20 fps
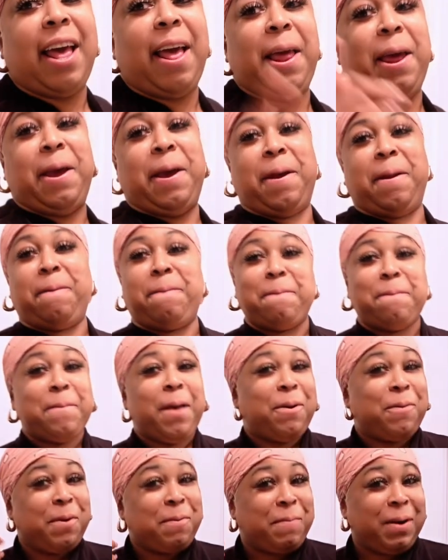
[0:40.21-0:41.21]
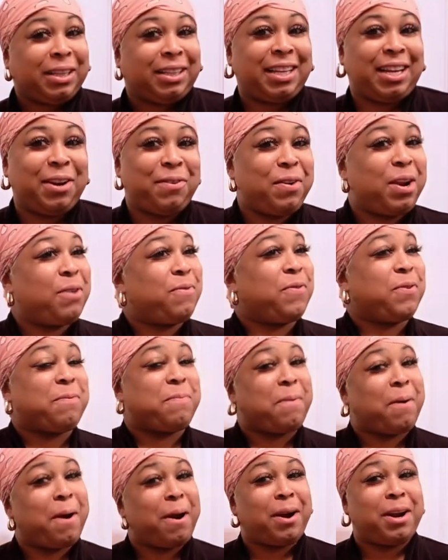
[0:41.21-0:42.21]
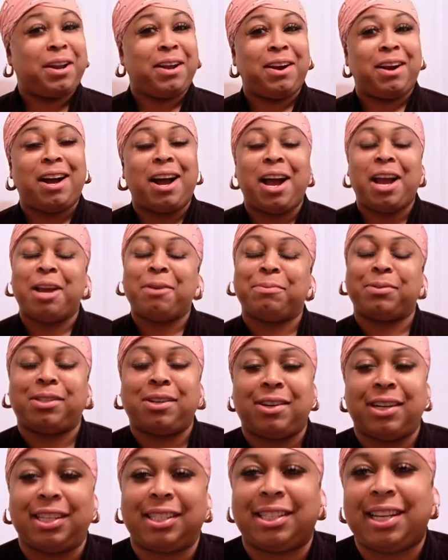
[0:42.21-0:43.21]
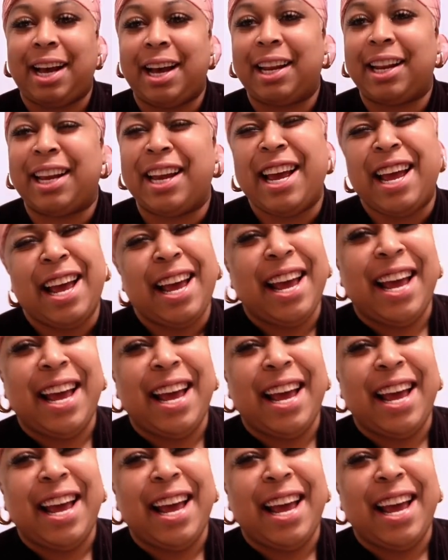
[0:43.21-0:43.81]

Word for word: and we about to get ready for the party, y'all. I am so excited.